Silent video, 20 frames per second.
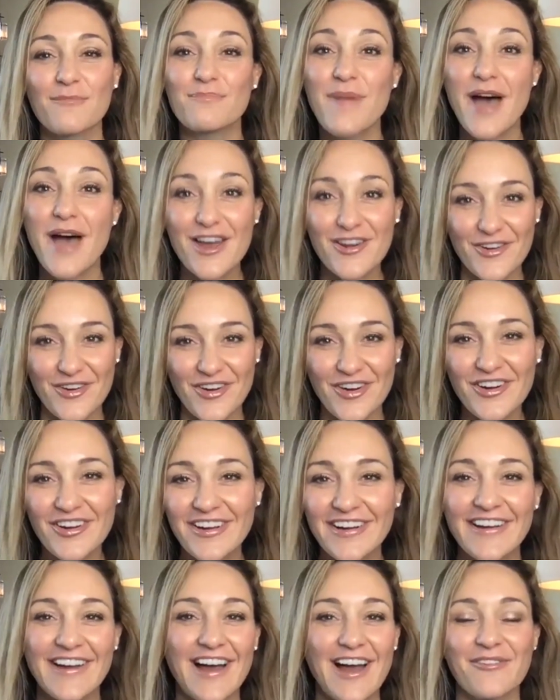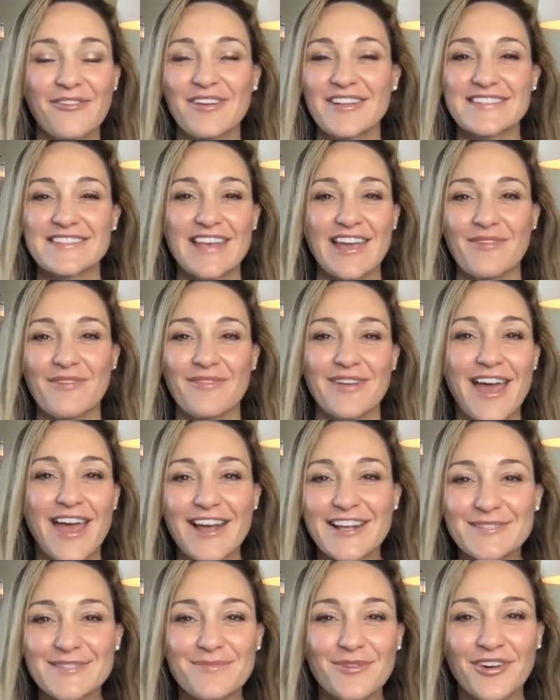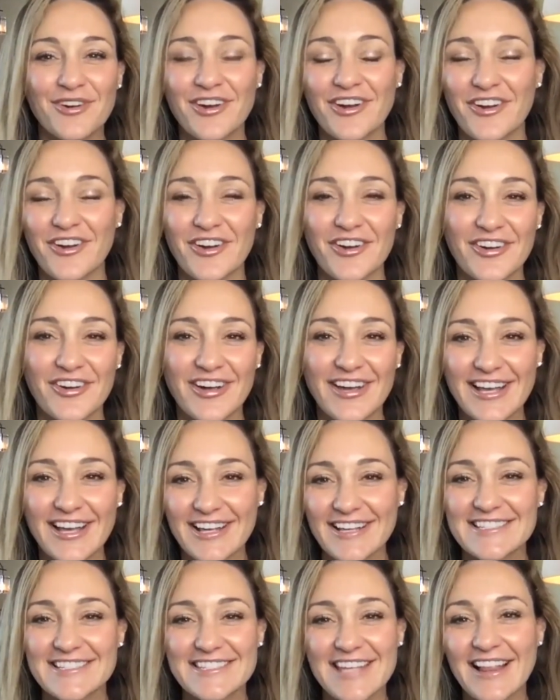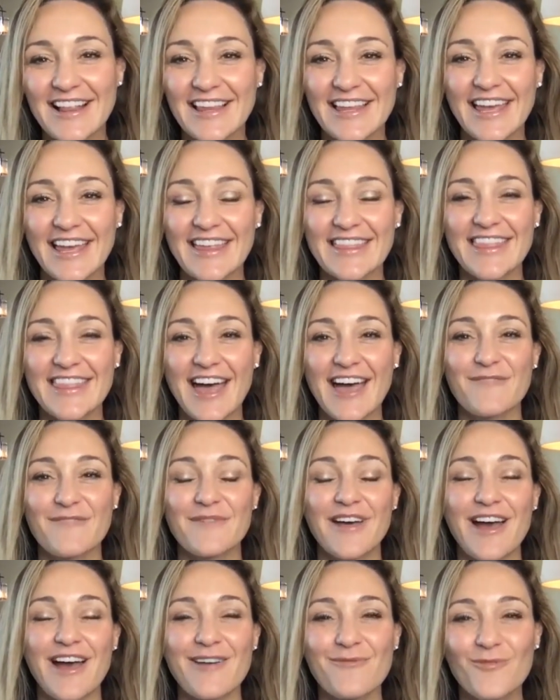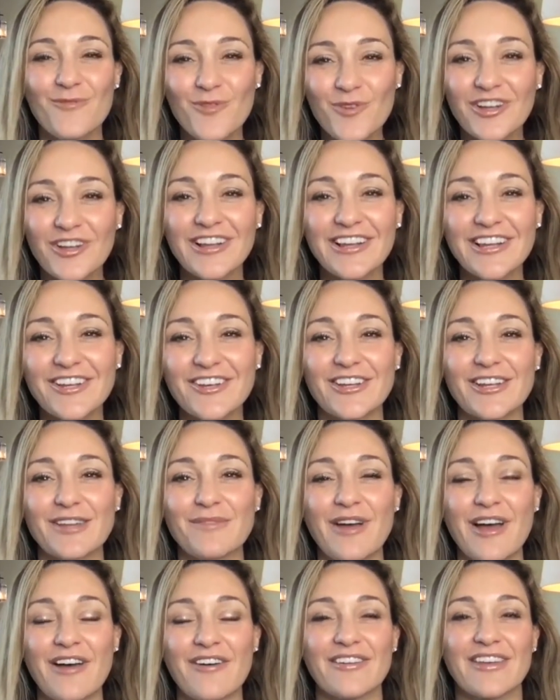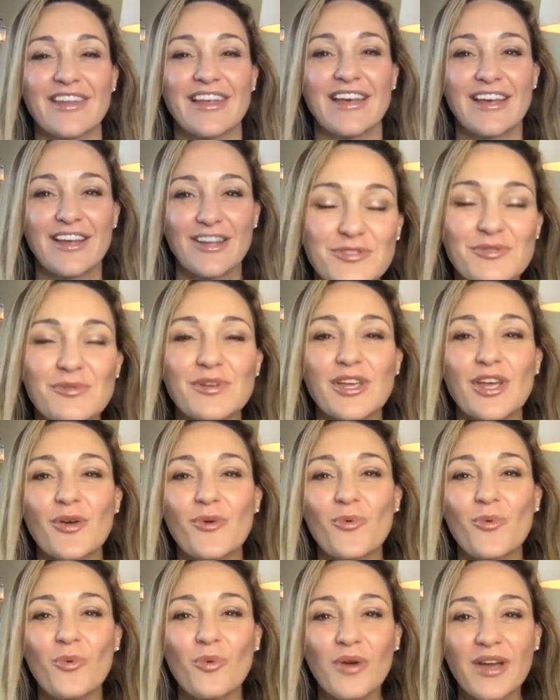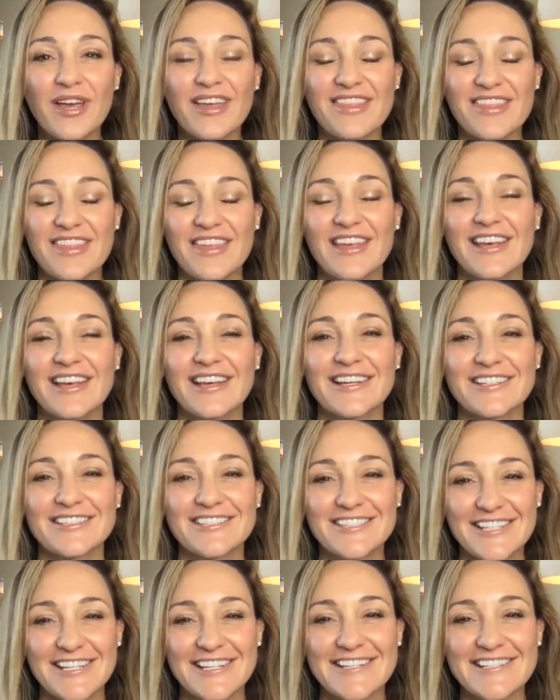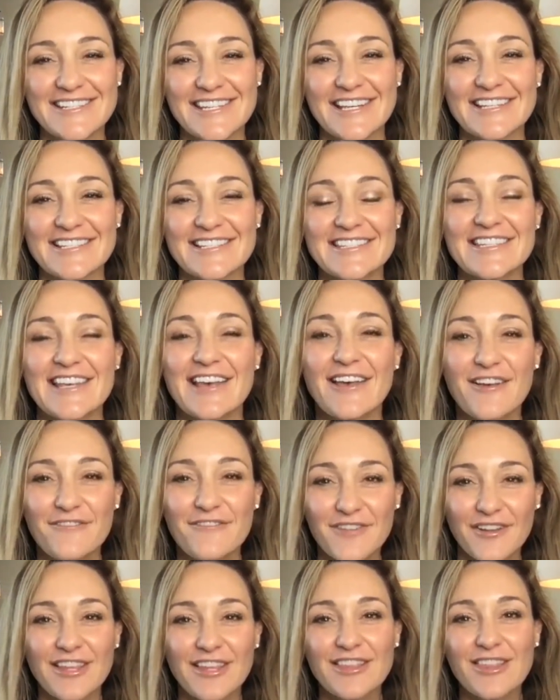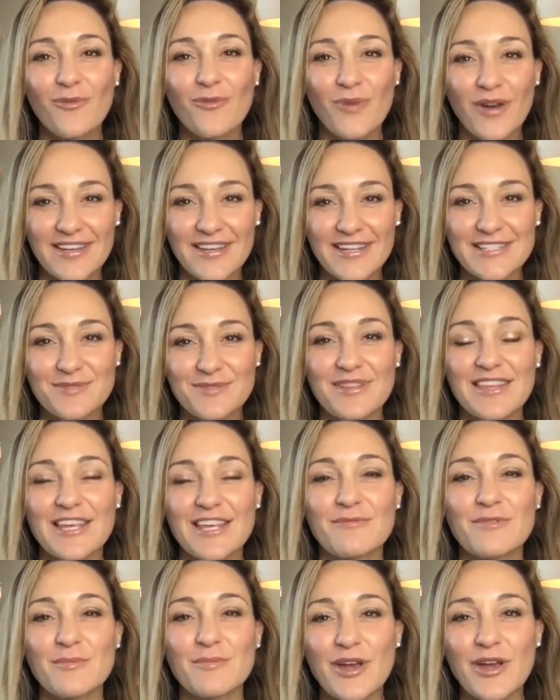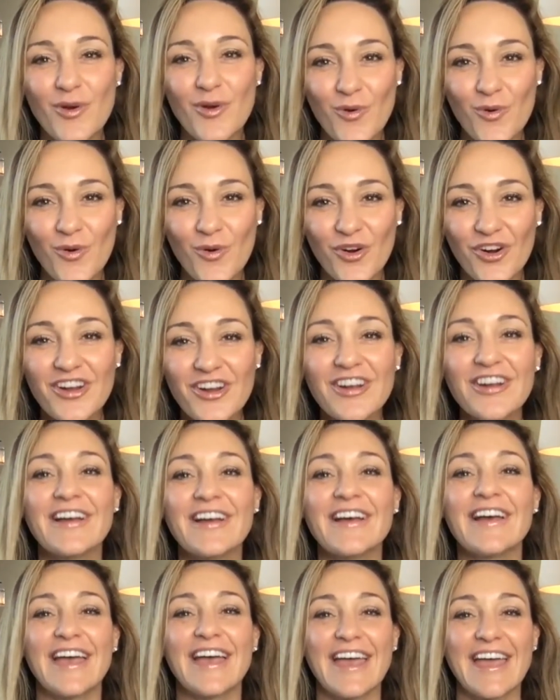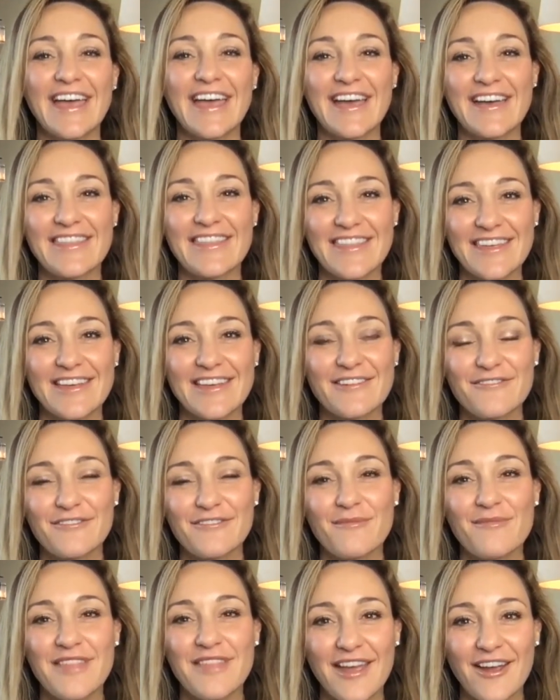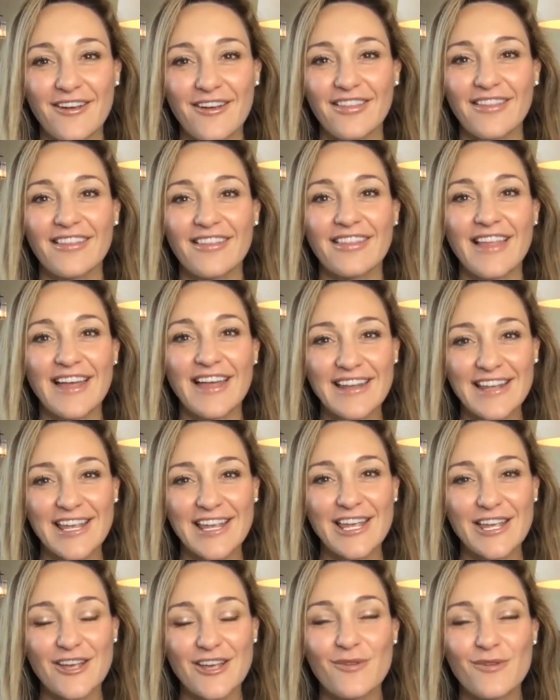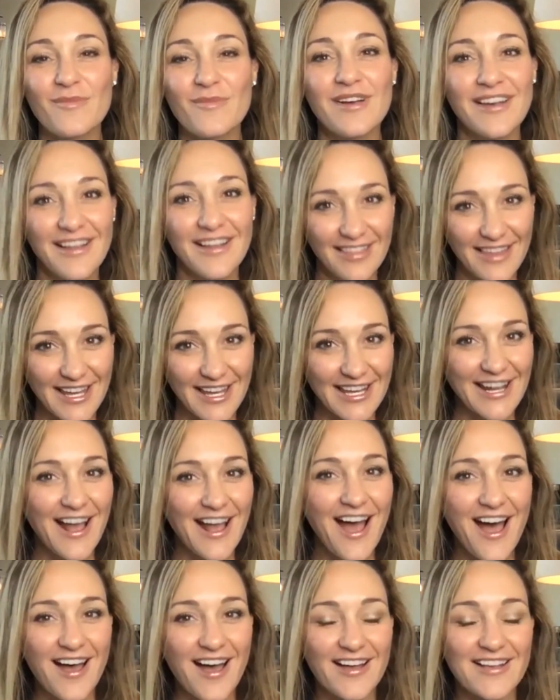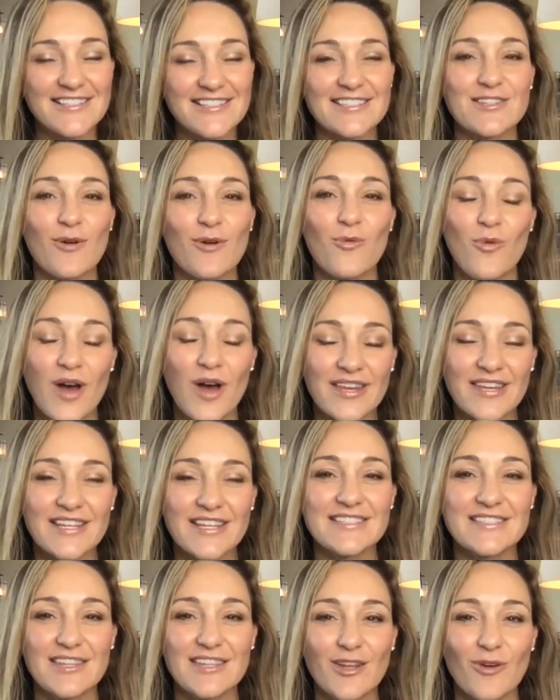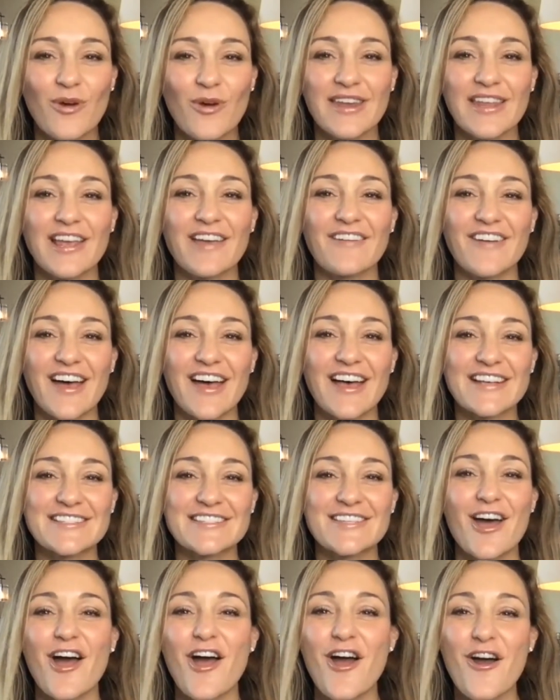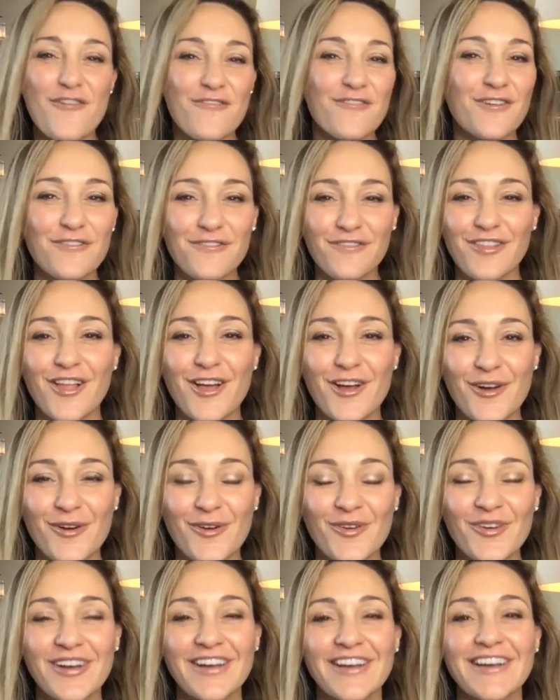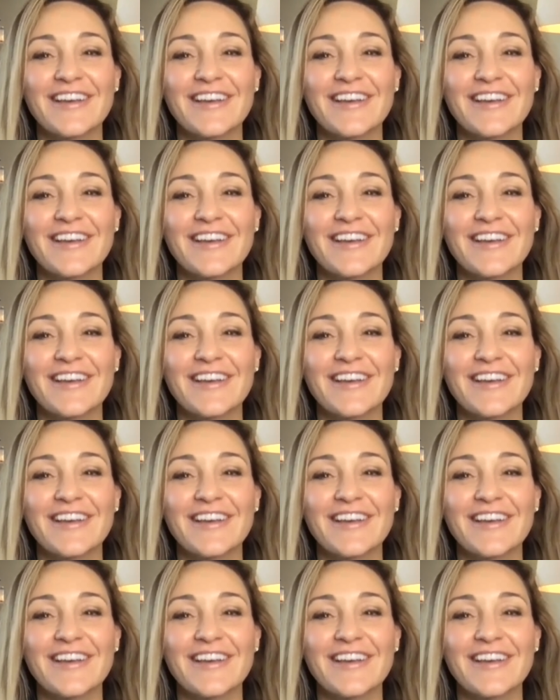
better. I wouldn't say I'm an expert or excelling at that, but I'm really good about doing it with Jesus. Feeling the oneness with him in my core, and then from there, letting us, the oneness and the oneness of us, overflow